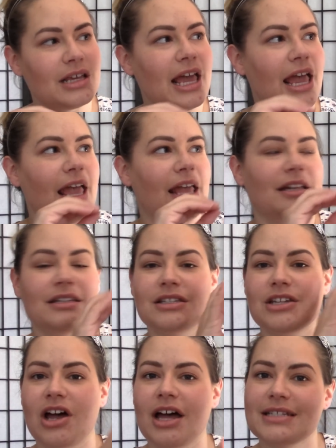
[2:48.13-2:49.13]

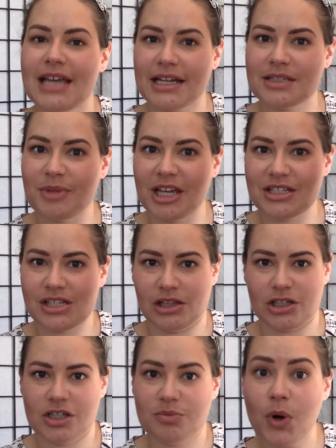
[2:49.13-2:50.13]
and contact me to
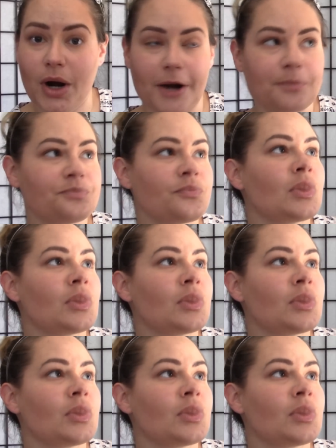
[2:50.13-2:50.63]
learn more.